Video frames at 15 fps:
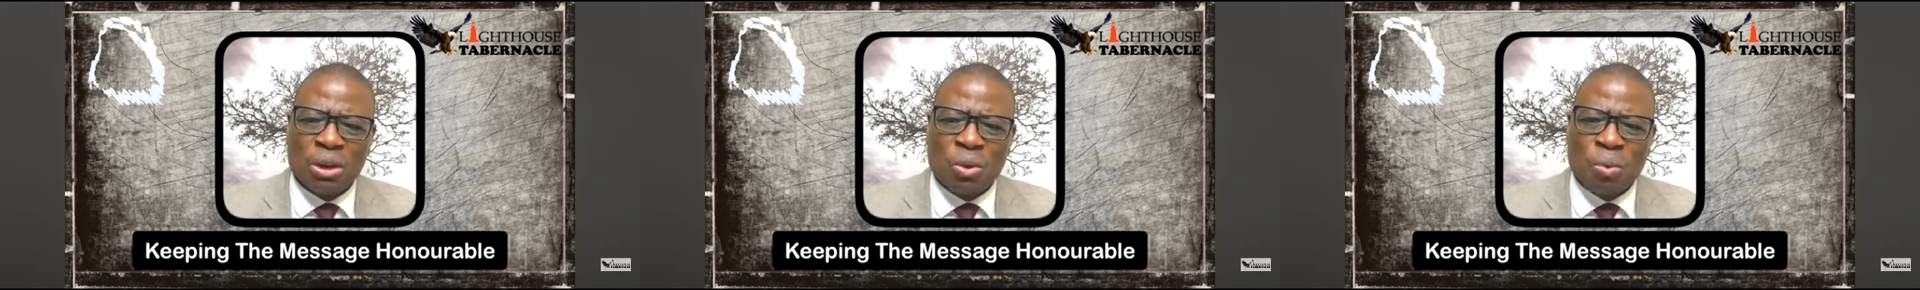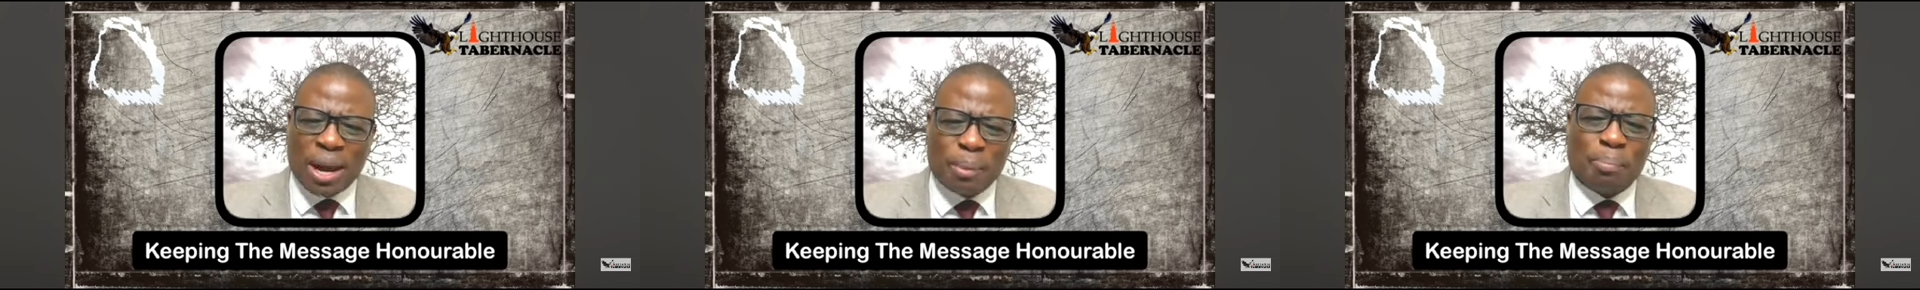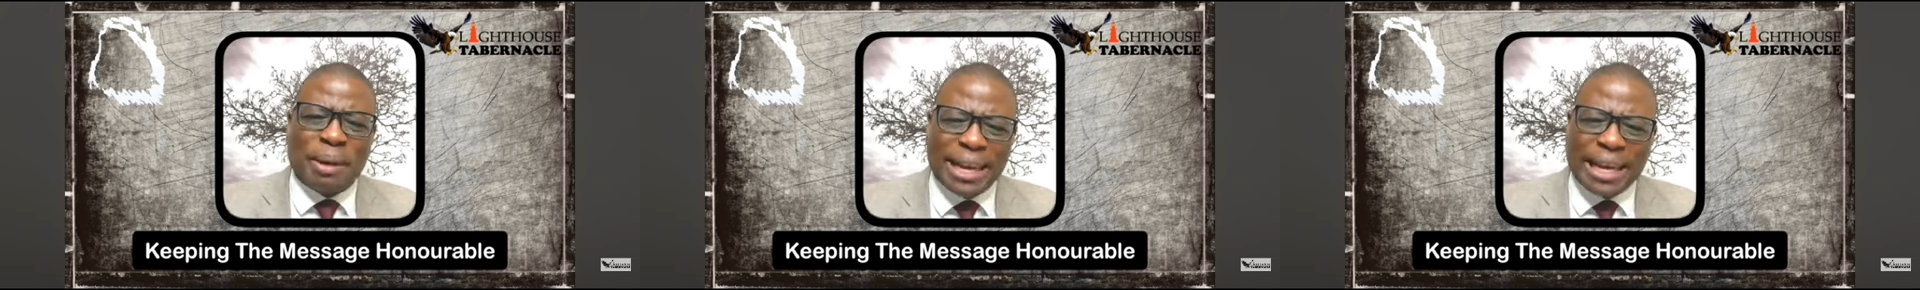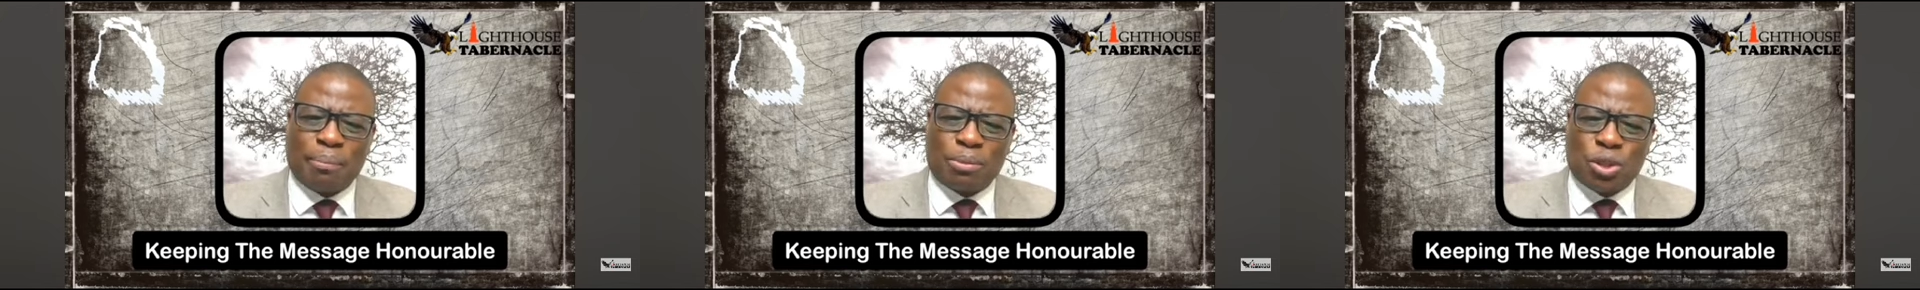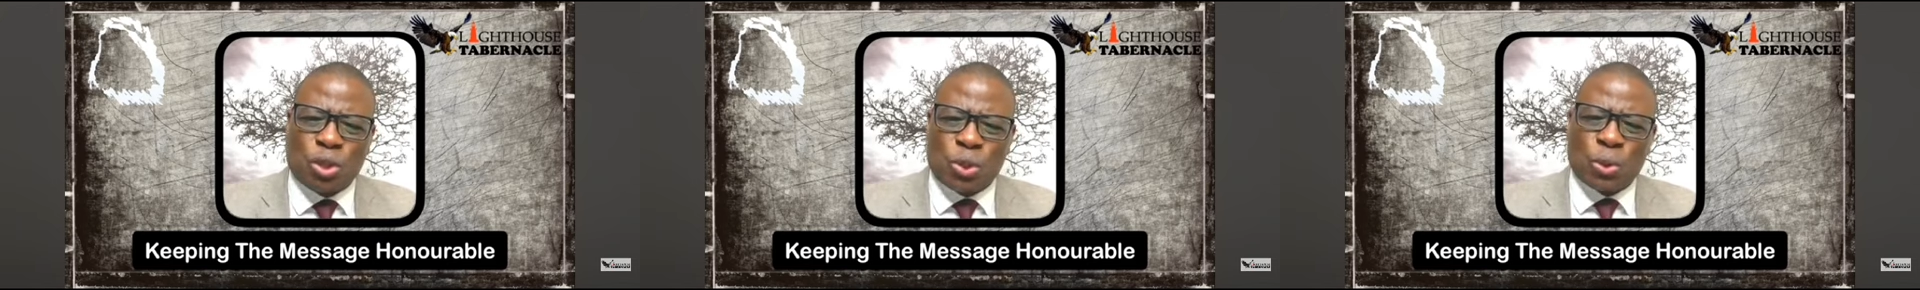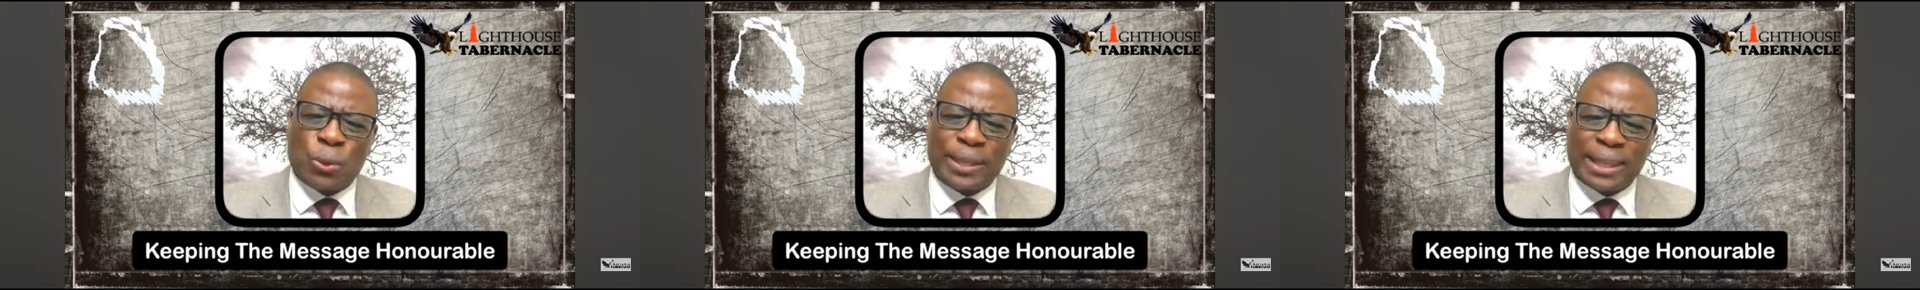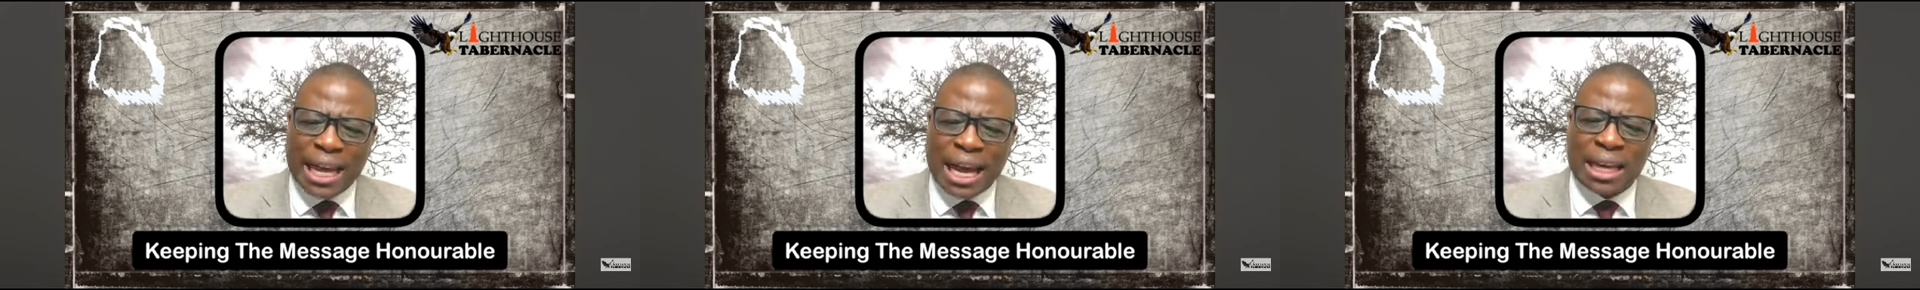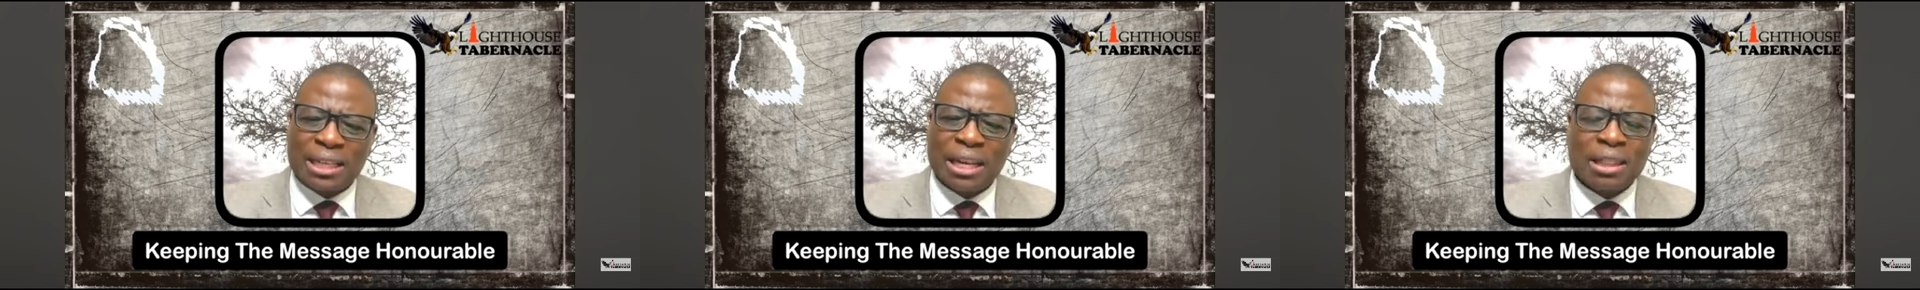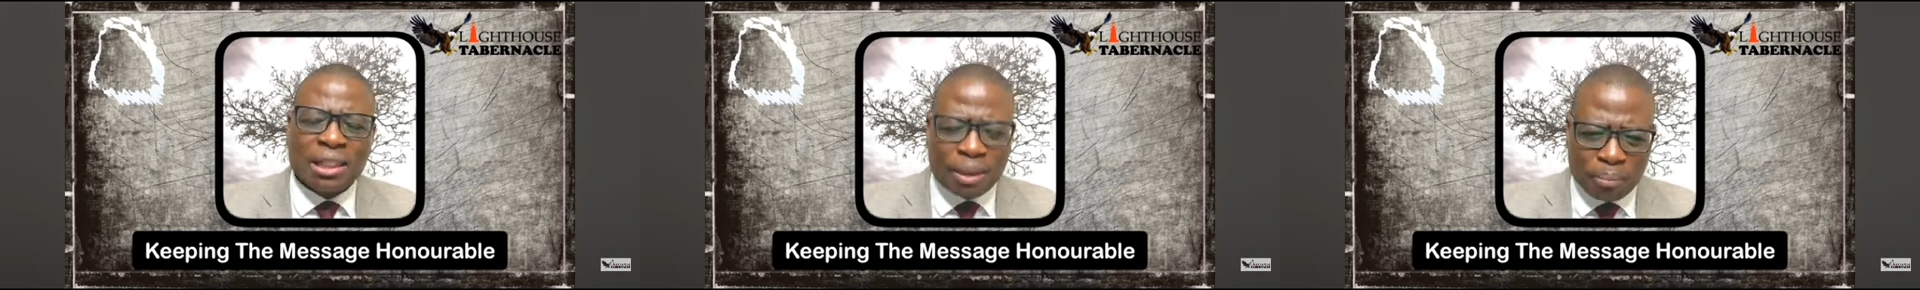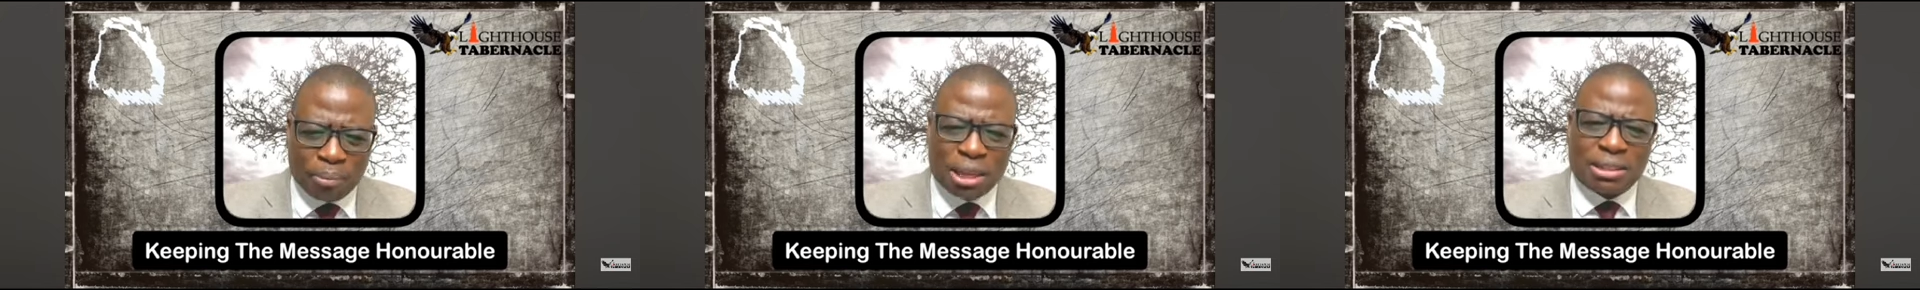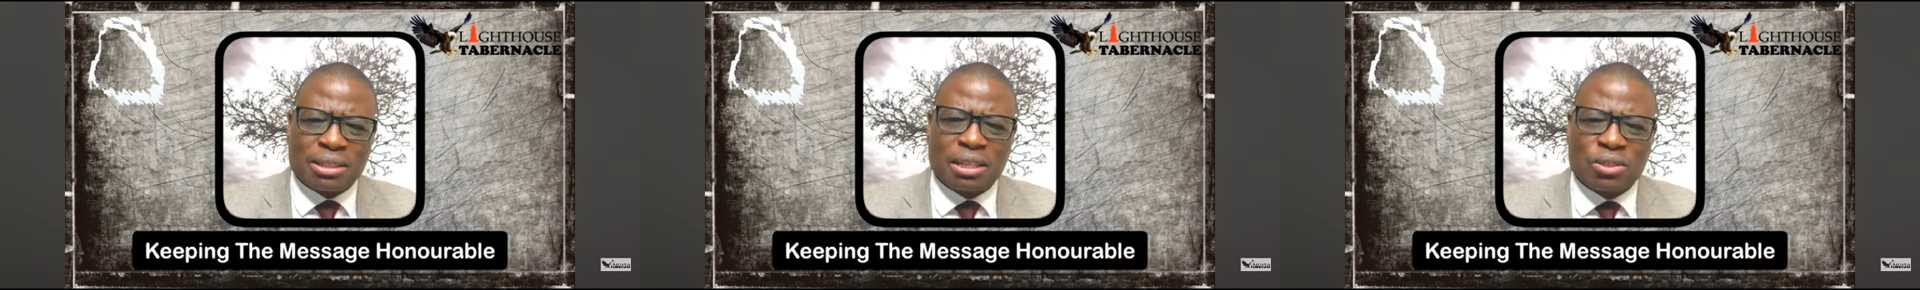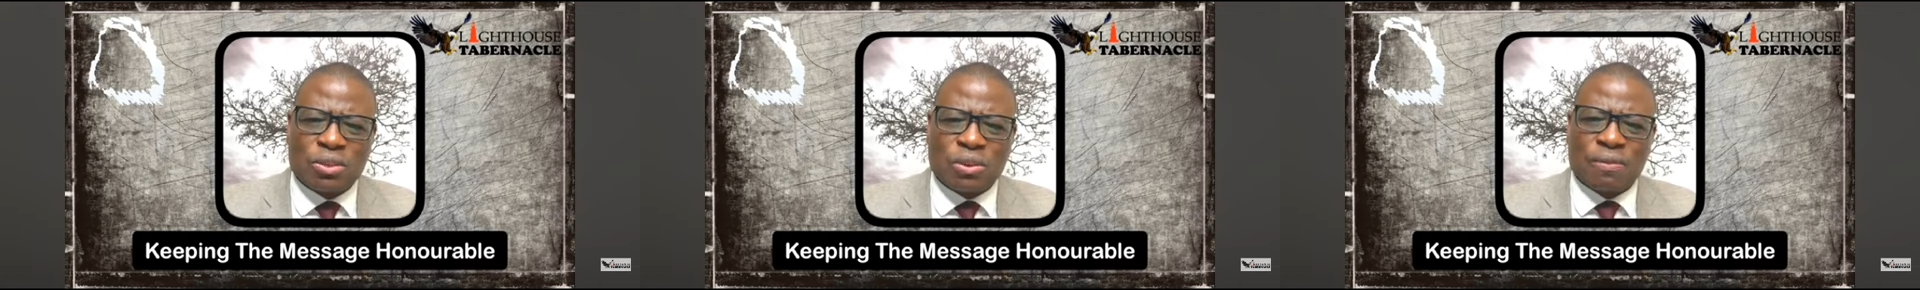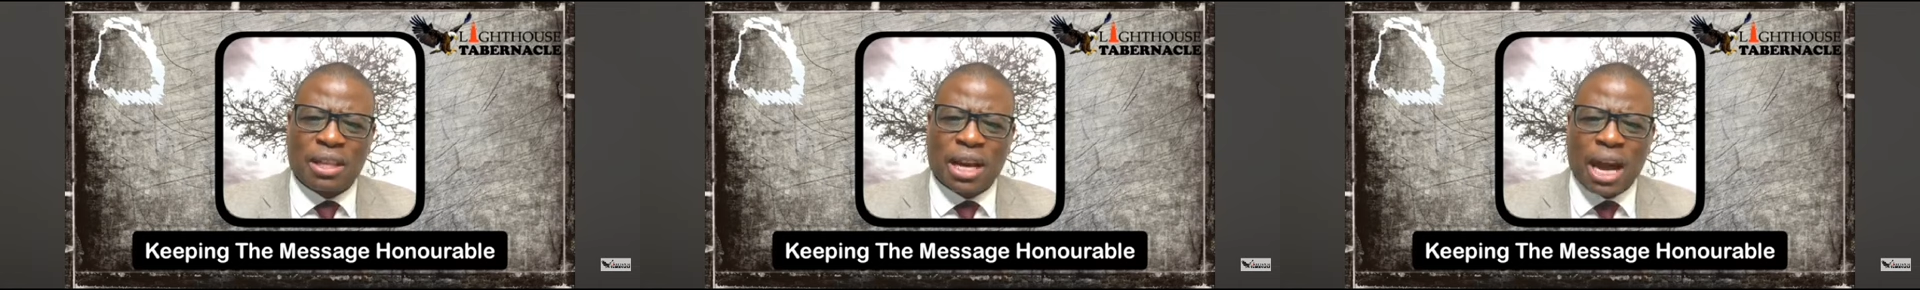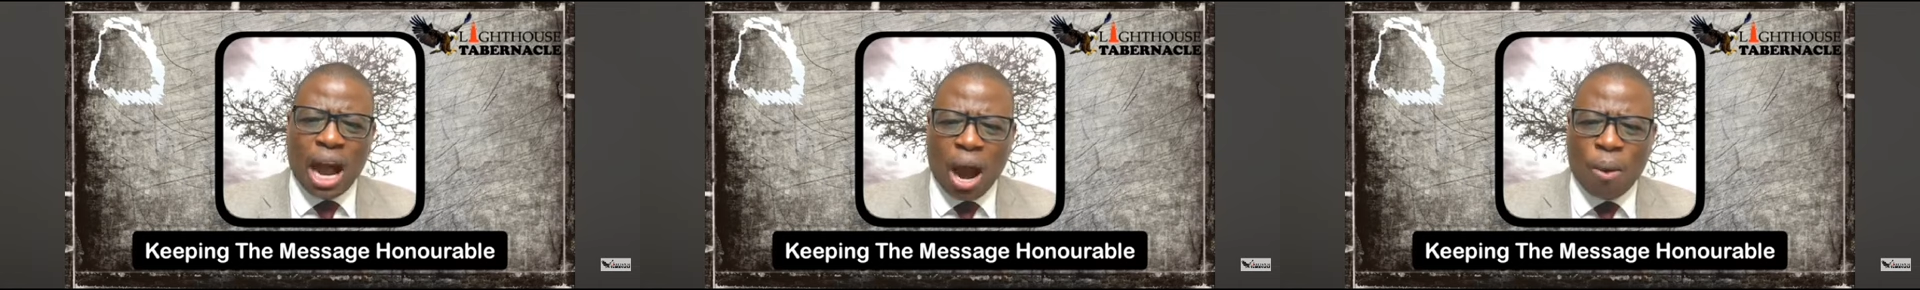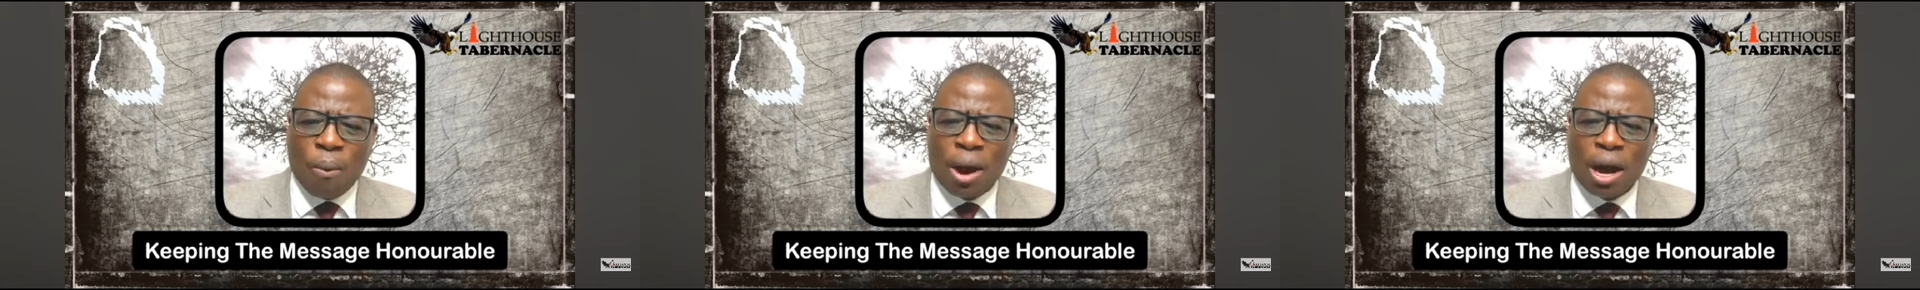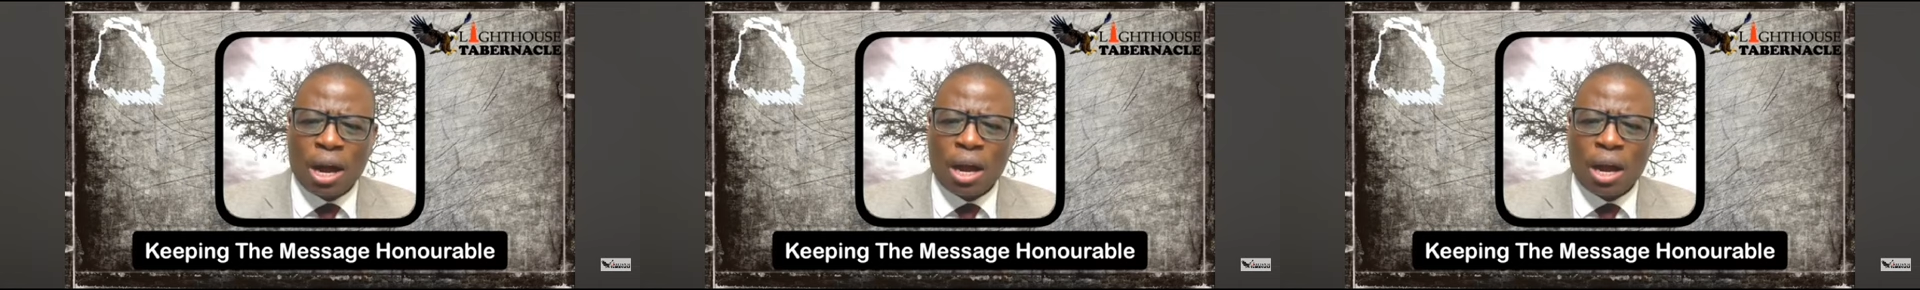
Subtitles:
What made him to do that? The message of the hour.